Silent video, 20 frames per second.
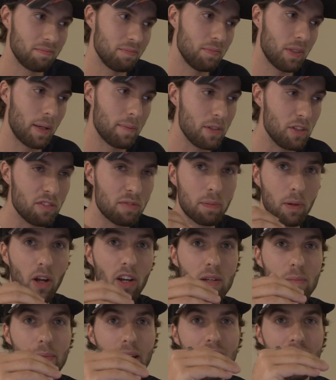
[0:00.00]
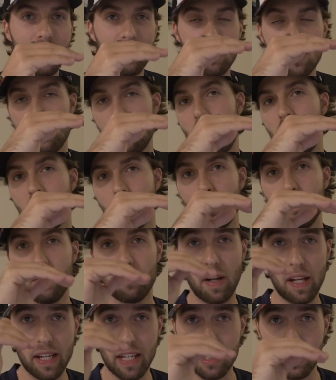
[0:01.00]
I mean, you've probably made irresponsible
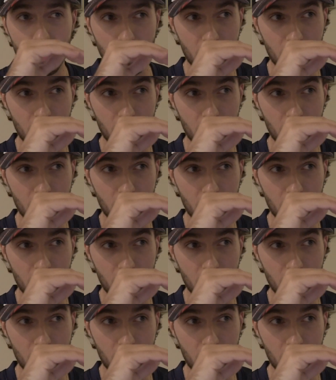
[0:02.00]
financial